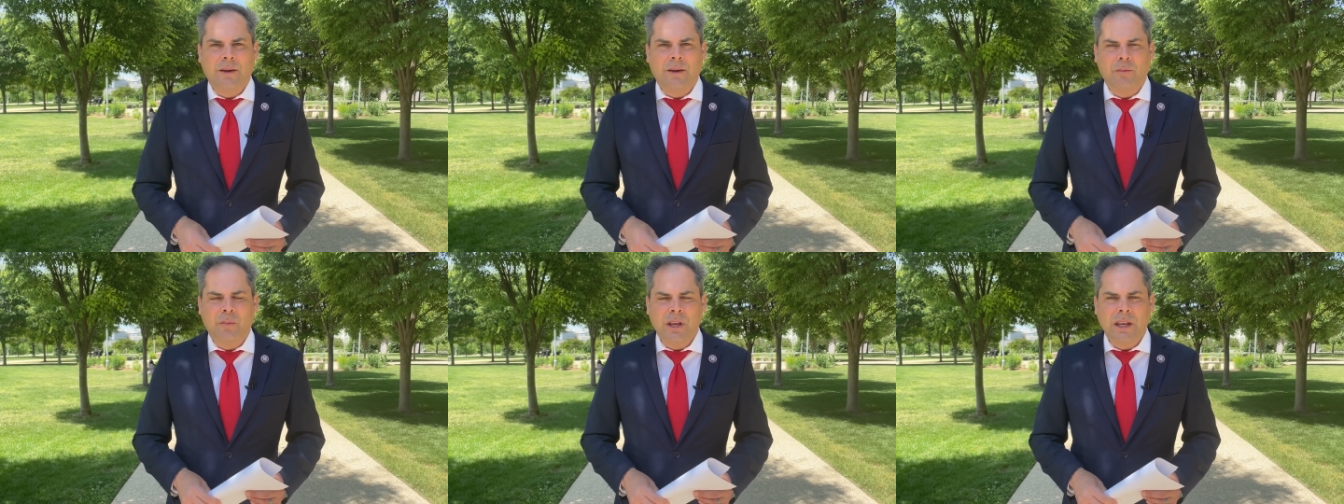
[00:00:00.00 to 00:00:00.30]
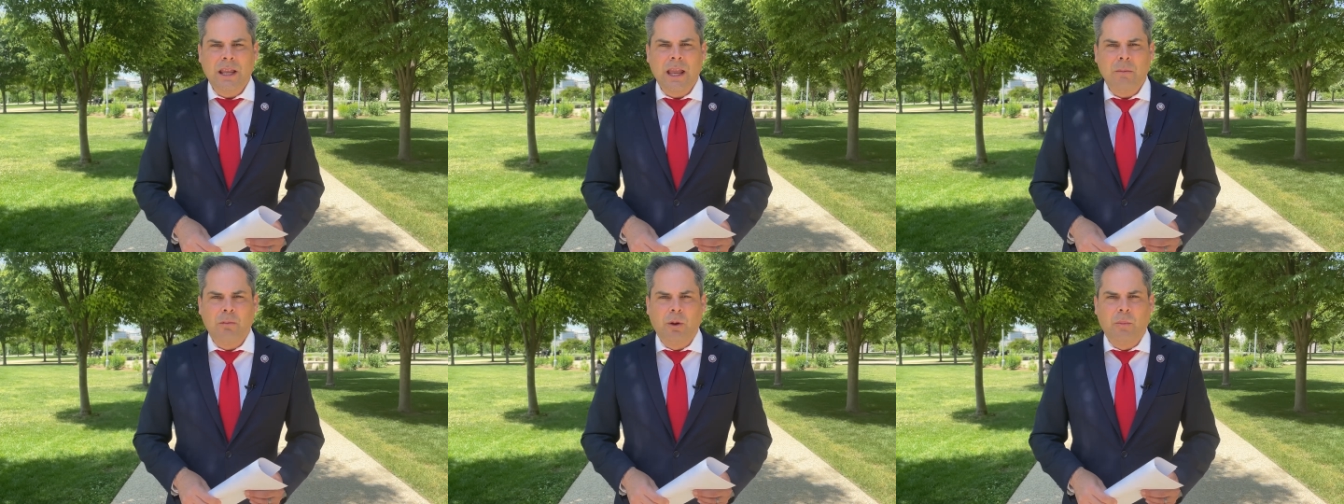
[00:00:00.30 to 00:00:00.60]

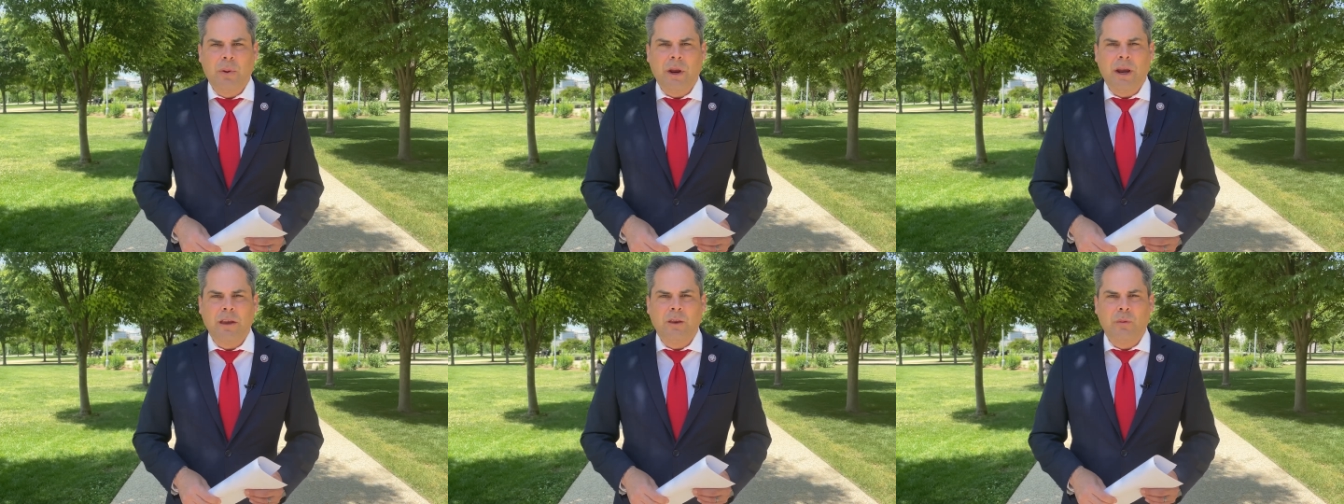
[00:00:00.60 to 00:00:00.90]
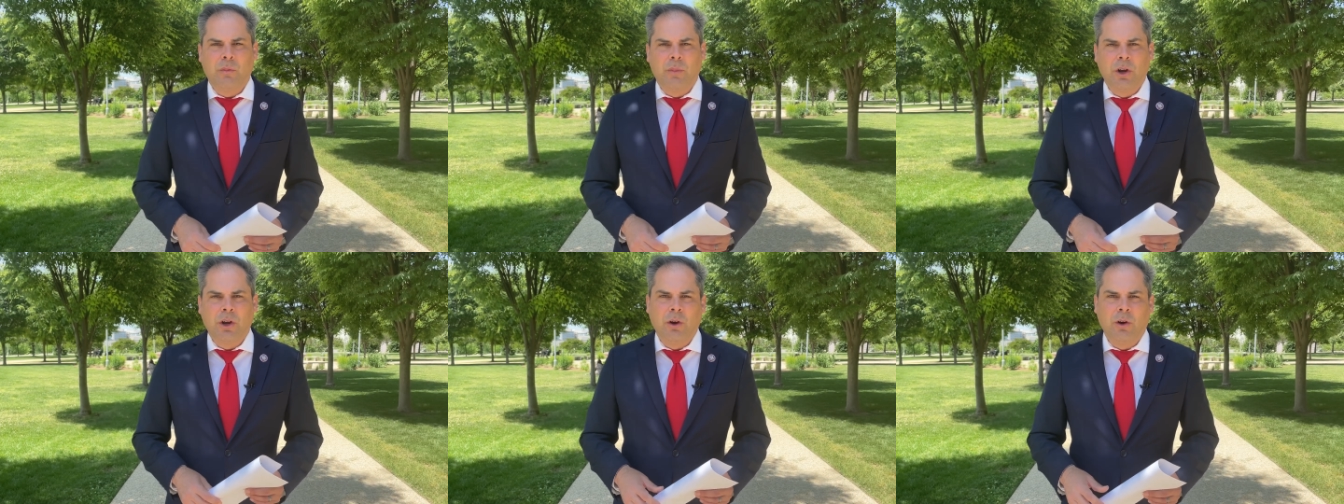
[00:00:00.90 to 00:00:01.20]
being able to pay the
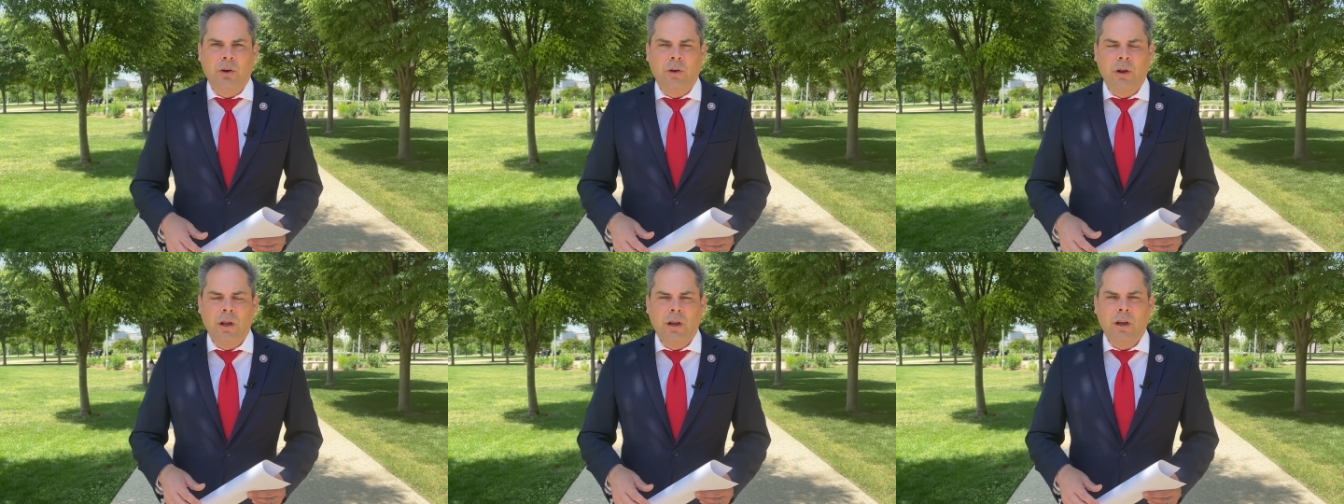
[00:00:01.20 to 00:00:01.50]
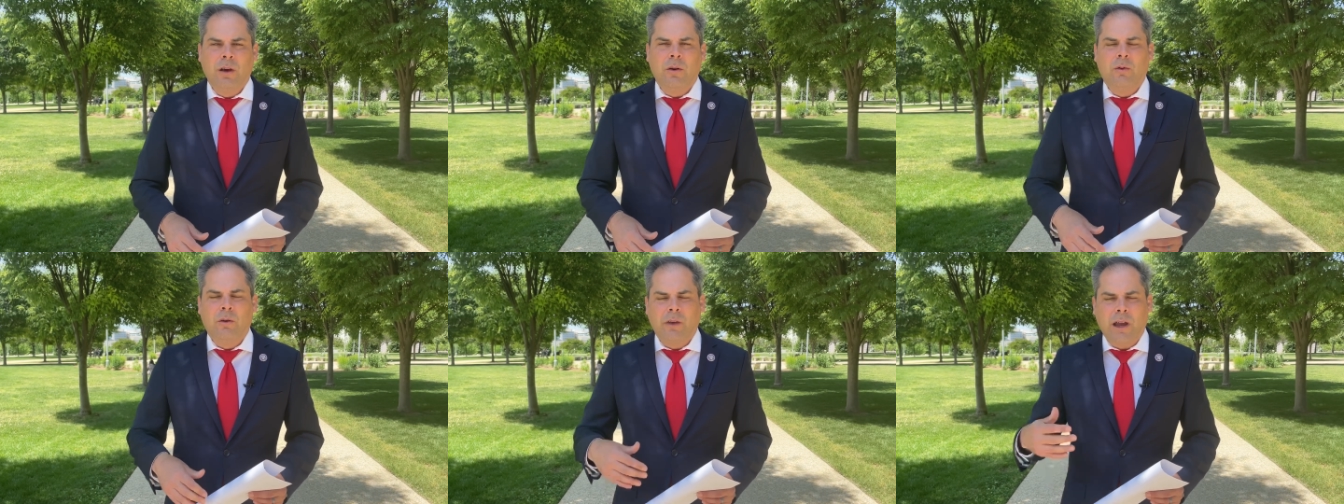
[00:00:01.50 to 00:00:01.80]
bill
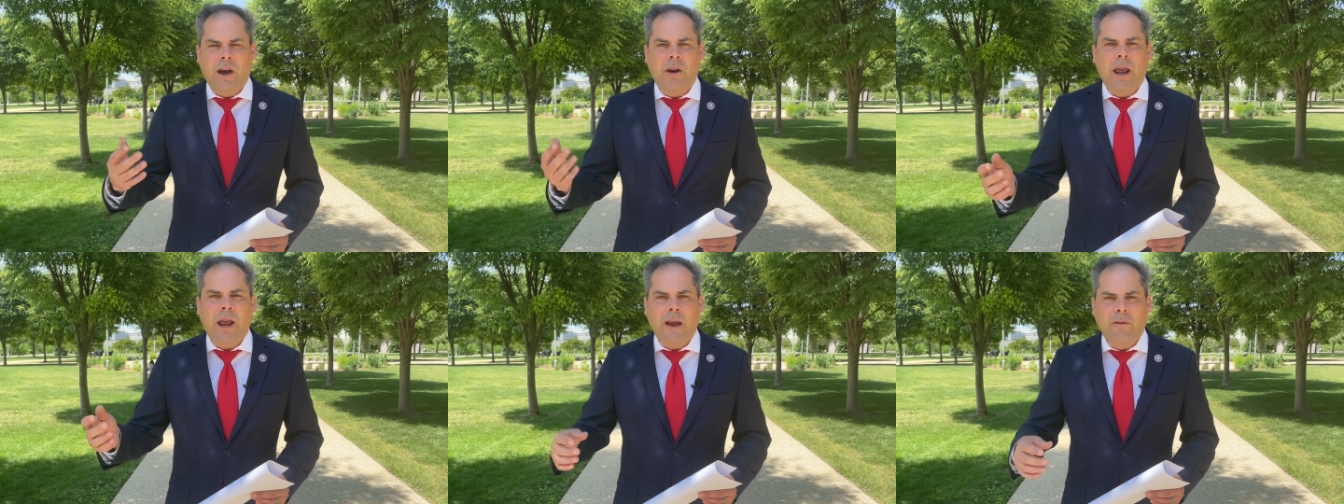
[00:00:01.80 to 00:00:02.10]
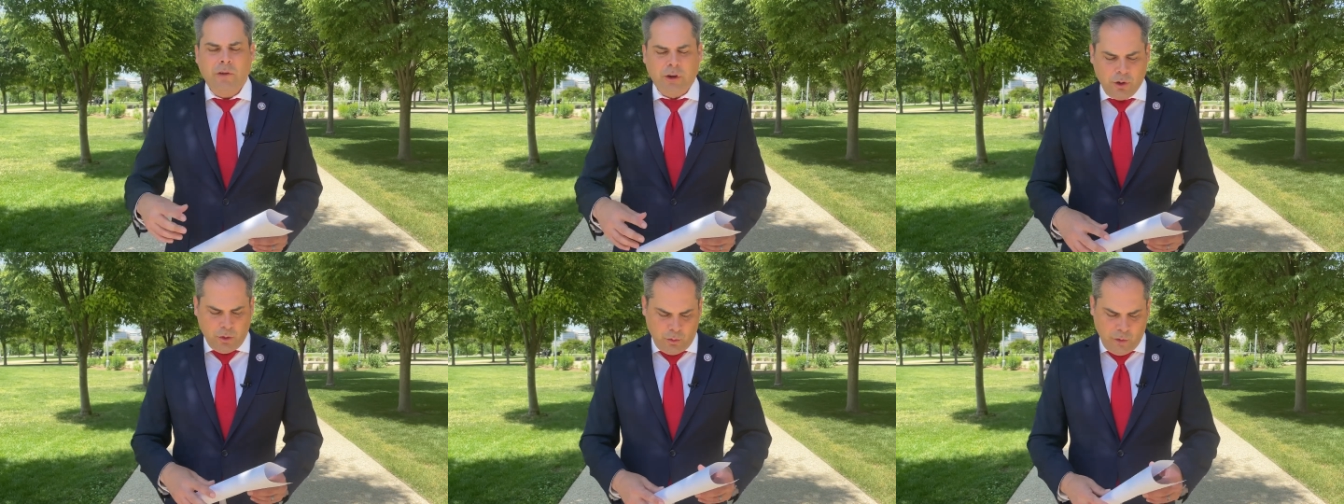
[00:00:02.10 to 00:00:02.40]
without
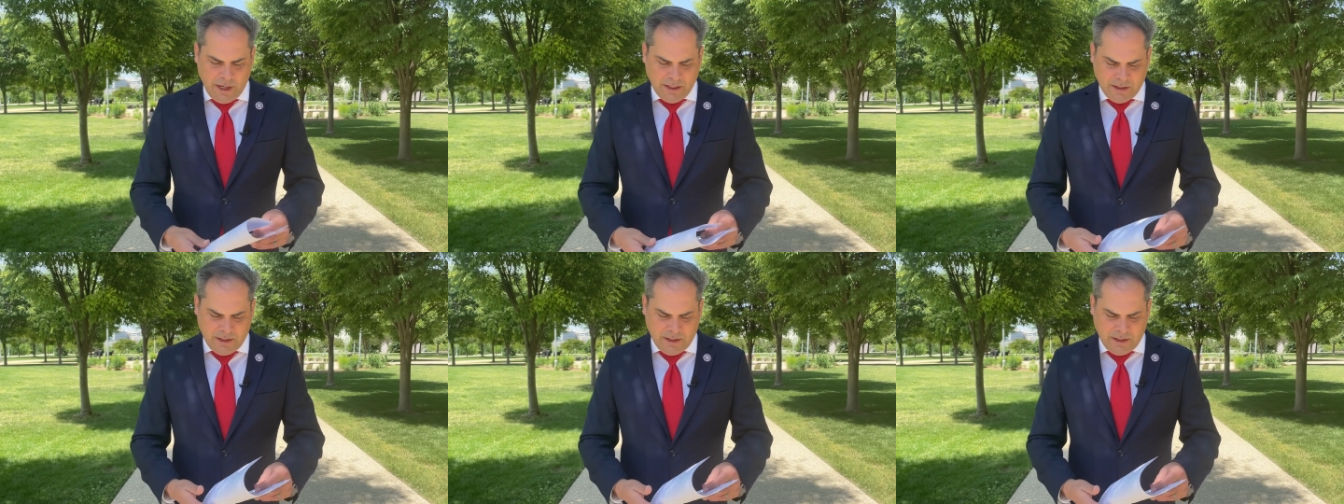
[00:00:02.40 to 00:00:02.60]
having to raise